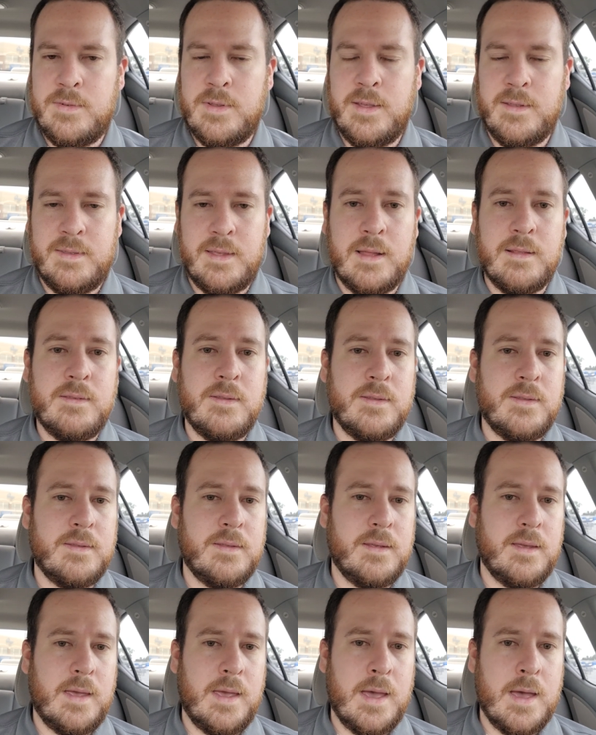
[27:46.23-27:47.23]
because that's
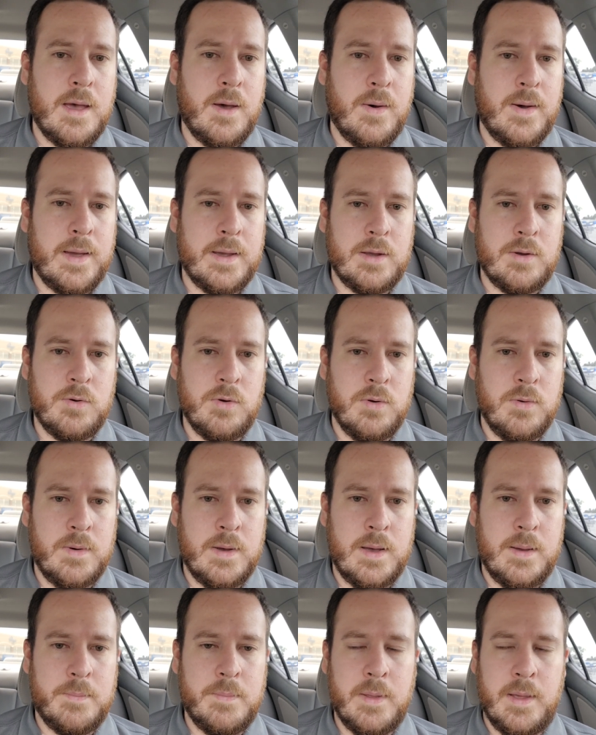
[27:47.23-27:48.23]
how I grew up.